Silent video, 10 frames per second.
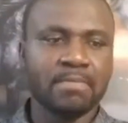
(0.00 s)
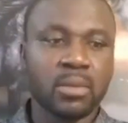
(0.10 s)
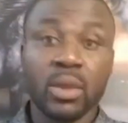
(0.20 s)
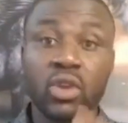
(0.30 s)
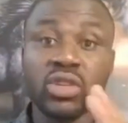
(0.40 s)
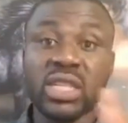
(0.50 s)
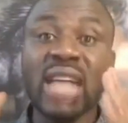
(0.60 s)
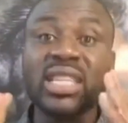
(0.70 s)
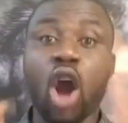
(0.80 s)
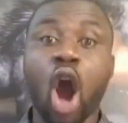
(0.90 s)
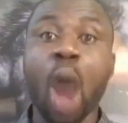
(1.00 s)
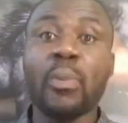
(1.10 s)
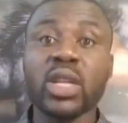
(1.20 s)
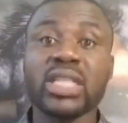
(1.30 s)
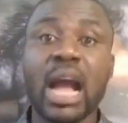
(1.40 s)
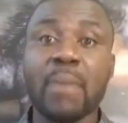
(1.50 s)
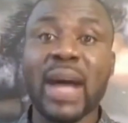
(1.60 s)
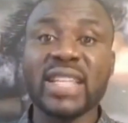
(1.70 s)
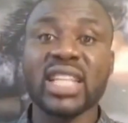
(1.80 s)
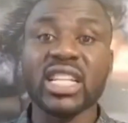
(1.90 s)
you see now say all political
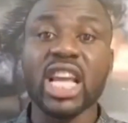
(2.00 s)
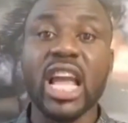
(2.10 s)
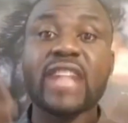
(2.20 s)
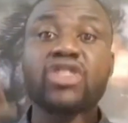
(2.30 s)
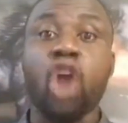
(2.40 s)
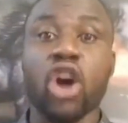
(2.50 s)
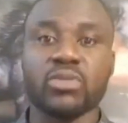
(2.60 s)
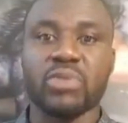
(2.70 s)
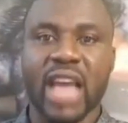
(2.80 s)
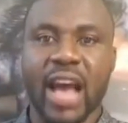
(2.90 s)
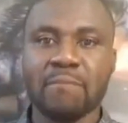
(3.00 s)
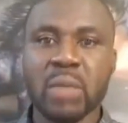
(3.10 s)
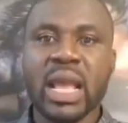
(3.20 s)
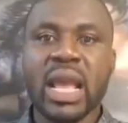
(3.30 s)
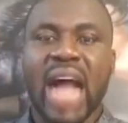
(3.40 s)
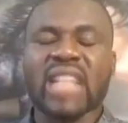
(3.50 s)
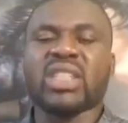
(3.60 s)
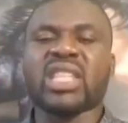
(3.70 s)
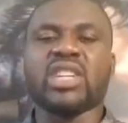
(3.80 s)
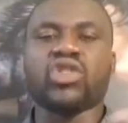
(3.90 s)
parties they endorse Biya, and
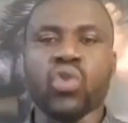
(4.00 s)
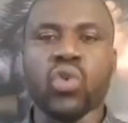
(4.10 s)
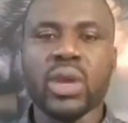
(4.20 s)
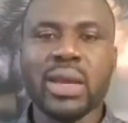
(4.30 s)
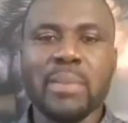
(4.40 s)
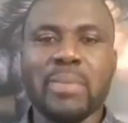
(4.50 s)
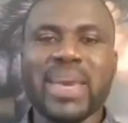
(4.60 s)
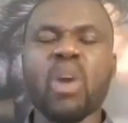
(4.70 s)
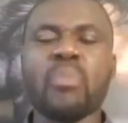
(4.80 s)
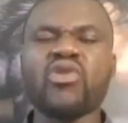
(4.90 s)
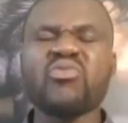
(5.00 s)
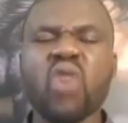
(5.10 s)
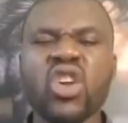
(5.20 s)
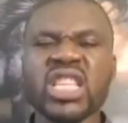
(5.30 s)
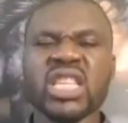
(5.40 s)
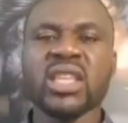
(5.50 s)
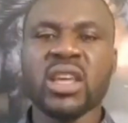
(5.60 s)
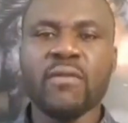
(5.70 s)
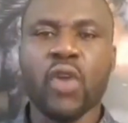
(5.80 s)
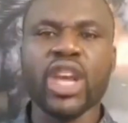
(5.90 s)
what they do? Biya don't put money
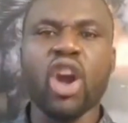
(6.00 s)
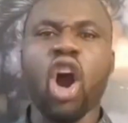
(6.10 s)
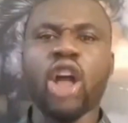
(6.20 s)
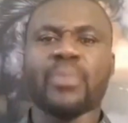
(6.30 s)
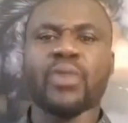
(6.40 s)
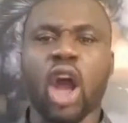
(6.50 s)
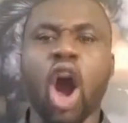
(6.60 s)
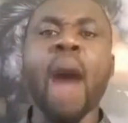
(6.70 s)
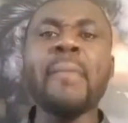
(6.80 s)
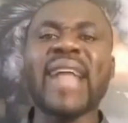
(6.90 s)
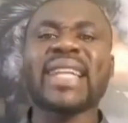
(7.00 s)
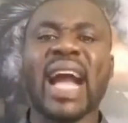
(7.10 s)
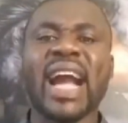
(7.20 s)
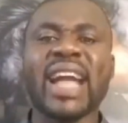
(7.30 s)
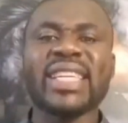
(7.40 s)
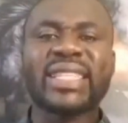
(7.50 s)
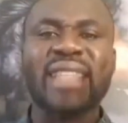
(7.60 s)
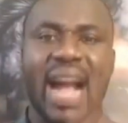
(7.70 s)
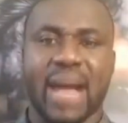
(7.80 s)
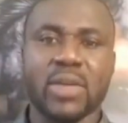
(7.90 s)
for give all the police. All my they can
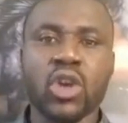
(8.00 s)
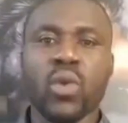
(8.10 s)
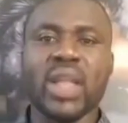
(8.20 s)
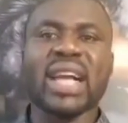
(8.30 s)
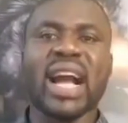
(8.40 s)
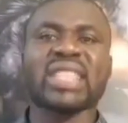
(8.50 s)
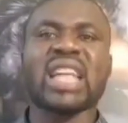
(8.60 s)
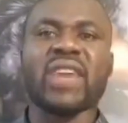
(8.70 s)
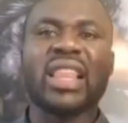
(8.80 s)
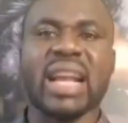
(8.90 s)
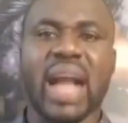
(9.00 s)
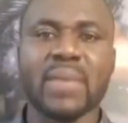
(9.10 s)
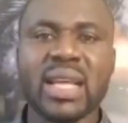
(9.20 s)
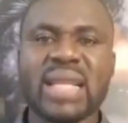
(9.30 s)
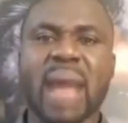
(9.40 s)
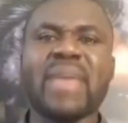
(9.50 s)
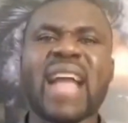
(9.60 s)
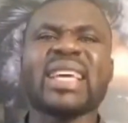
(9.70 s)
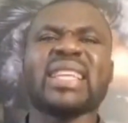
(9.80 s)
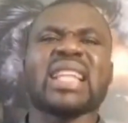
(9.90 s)
register them. Where they can register for election. Now
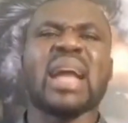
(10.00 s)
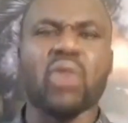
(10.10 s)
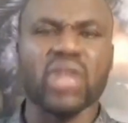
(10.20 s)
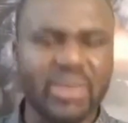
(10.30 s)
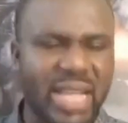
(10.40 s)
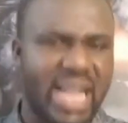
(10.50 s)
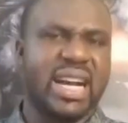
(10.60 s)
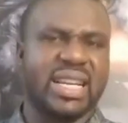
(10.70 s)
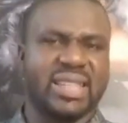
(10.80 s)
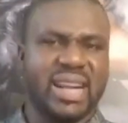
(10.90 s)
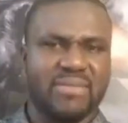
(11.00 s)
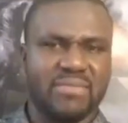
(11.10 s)
Biya they give them that money, they can register them.